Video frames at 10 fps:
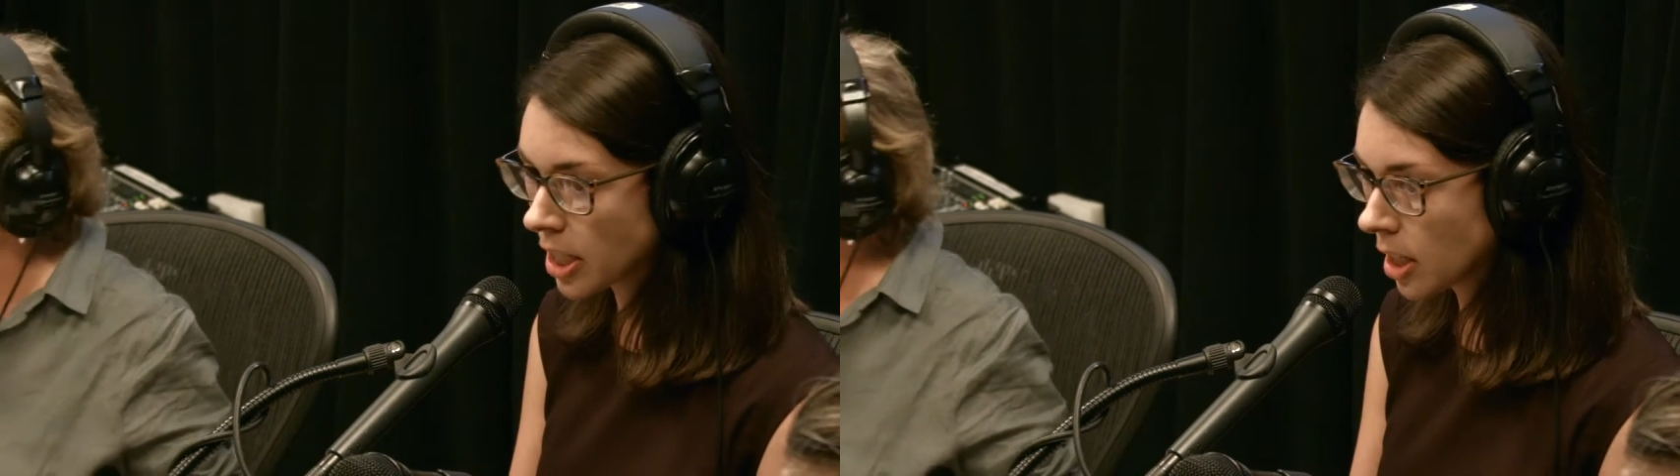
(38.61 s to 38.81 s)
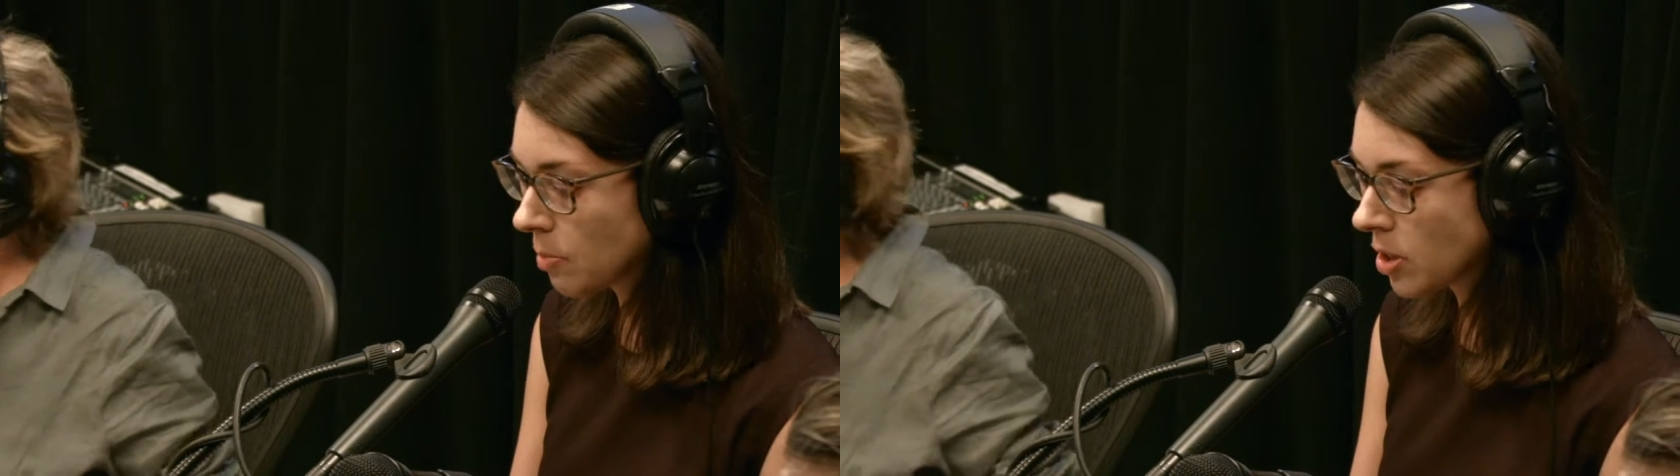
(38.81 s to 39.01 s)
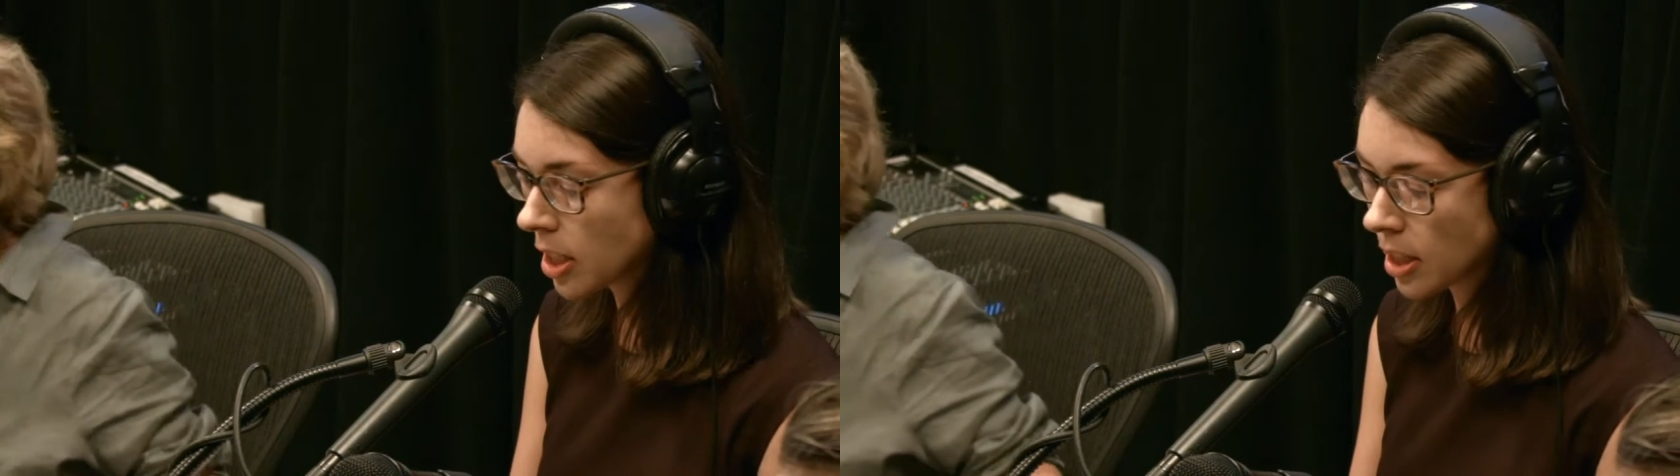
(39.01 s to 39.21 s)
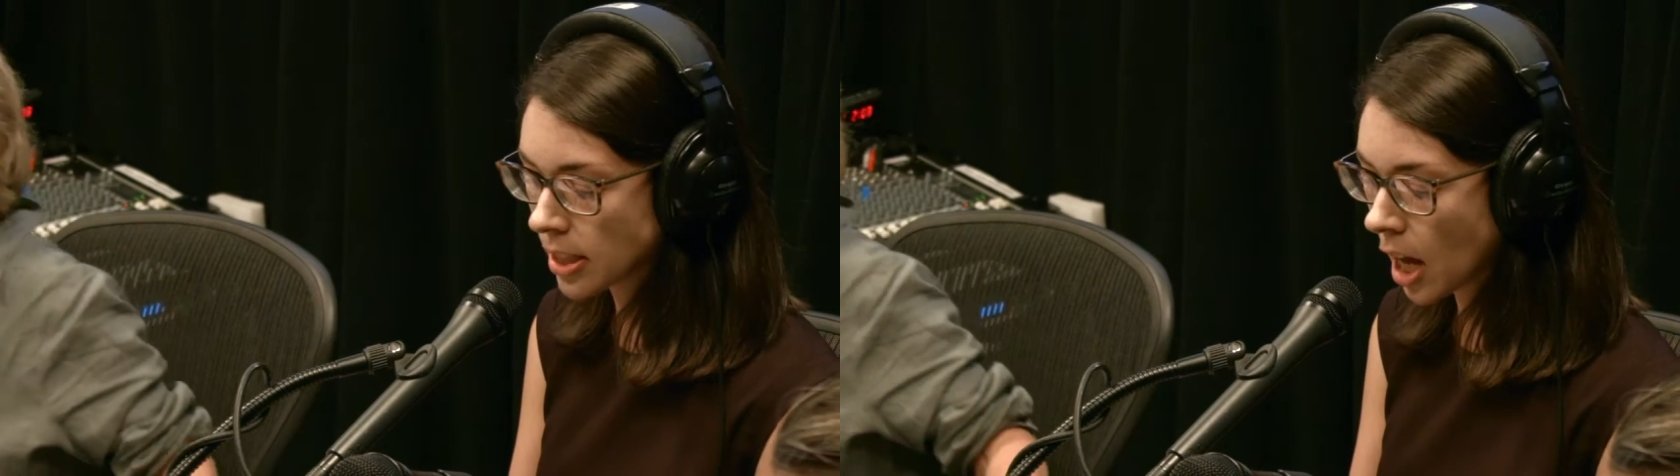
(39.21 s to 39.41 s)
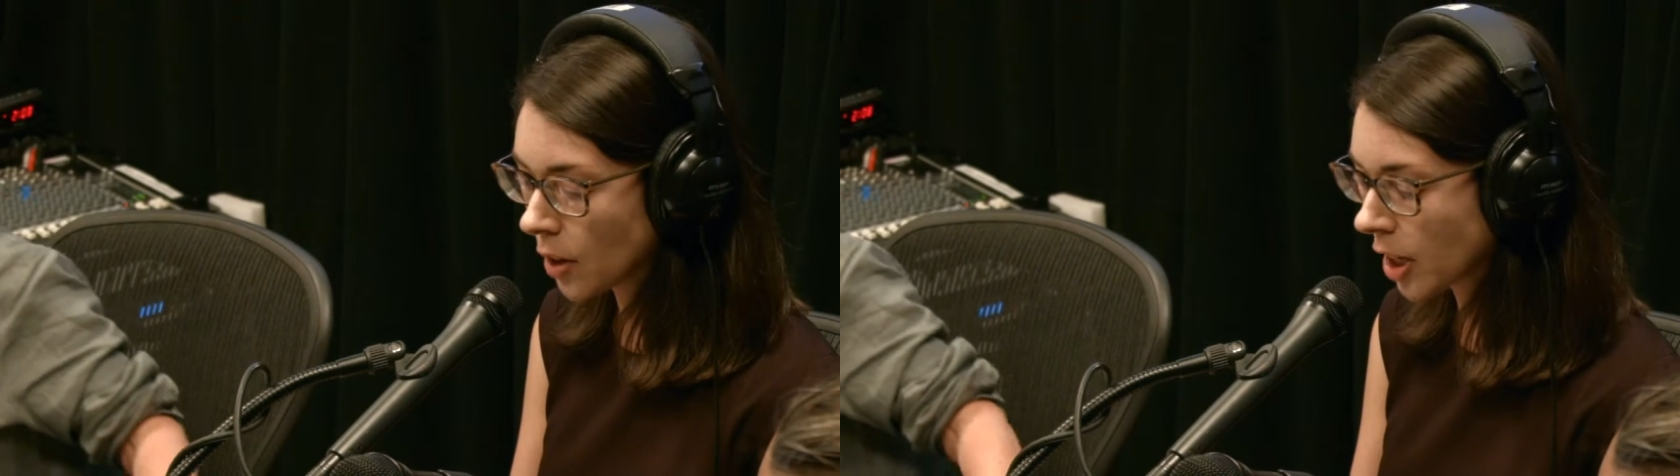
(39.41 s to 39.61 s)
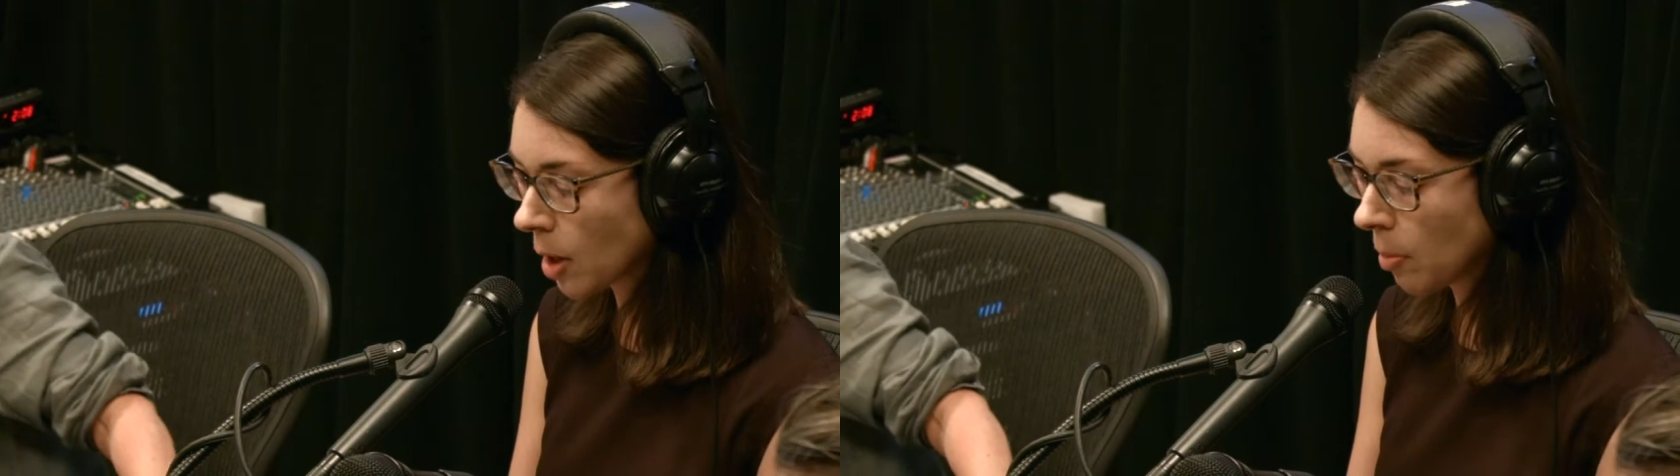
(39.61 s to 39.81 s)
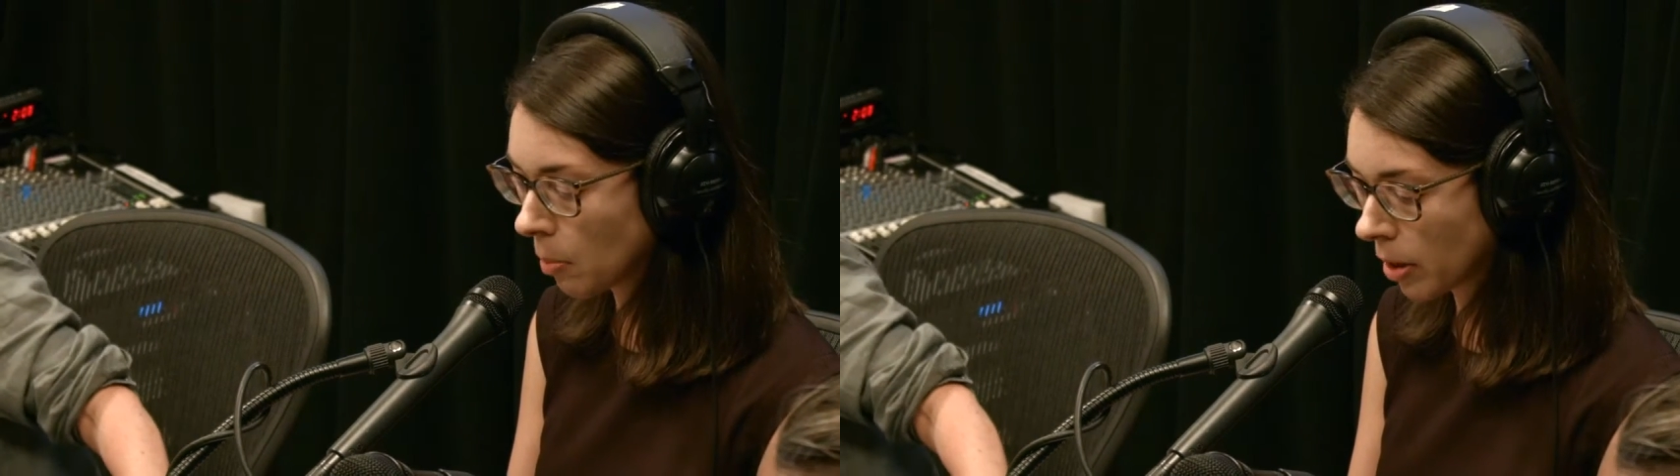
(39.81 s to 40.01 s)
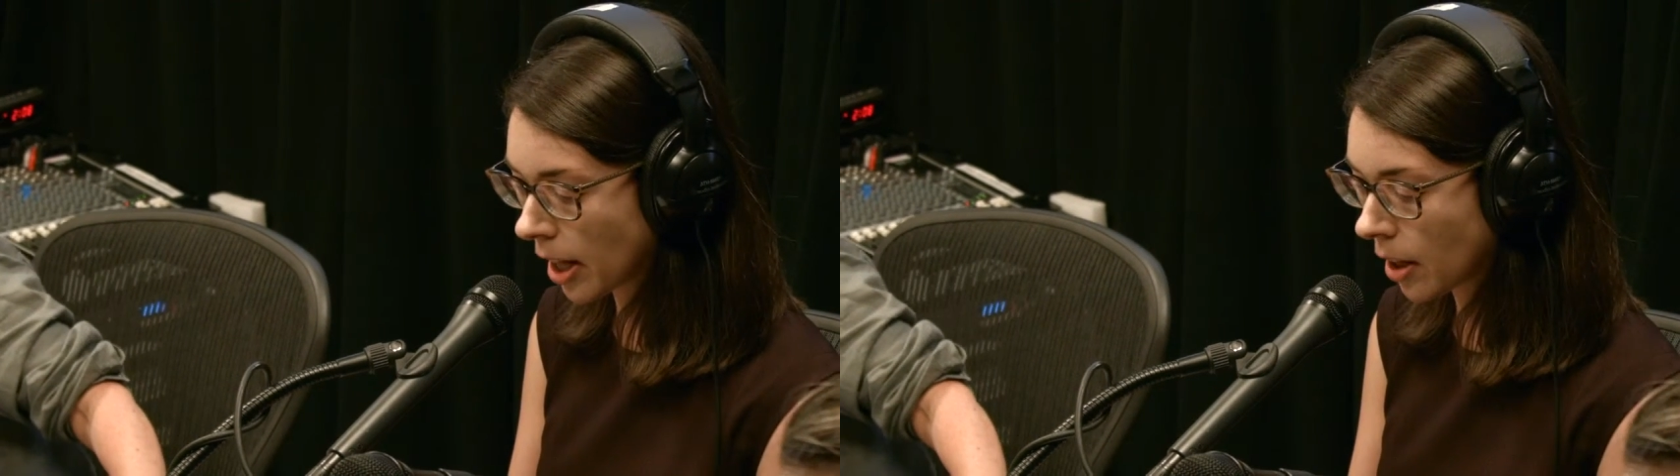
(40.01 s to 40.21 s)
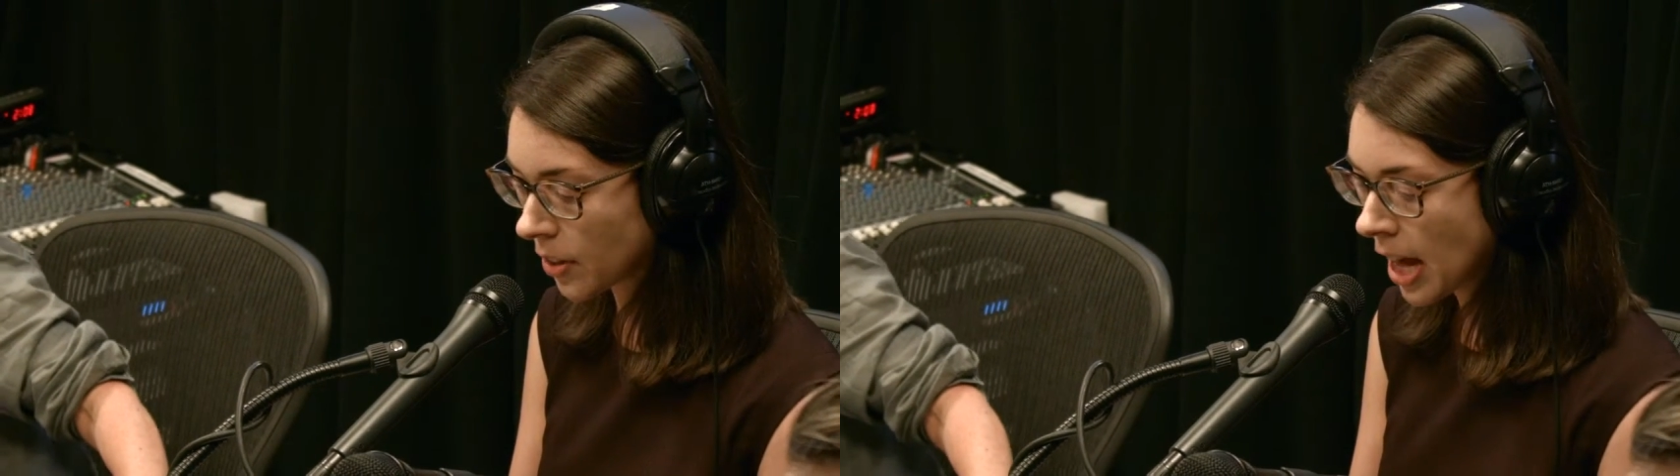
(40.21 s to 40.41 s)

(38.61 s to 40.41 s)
E M Ts, healthcare, public health,